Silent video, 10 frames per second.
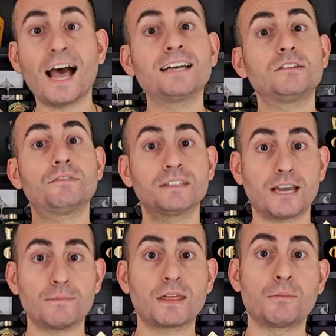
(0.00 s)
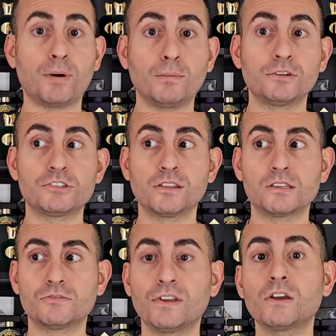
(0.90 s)
As of the time that I'm publishing
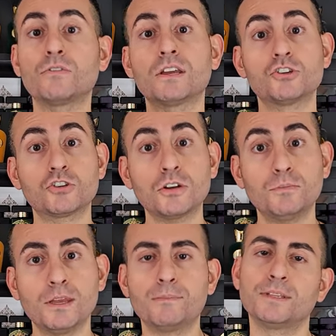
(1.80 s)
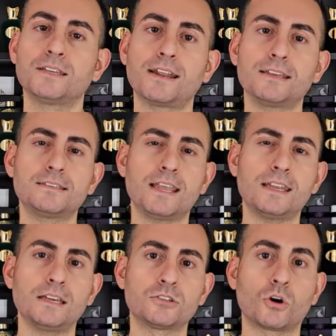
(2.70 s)
this video, they should be, but today's
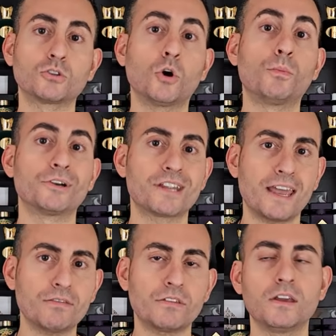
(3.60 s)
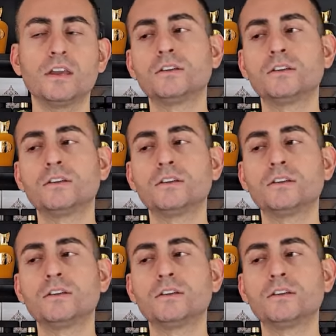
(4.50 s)
date is October tenth.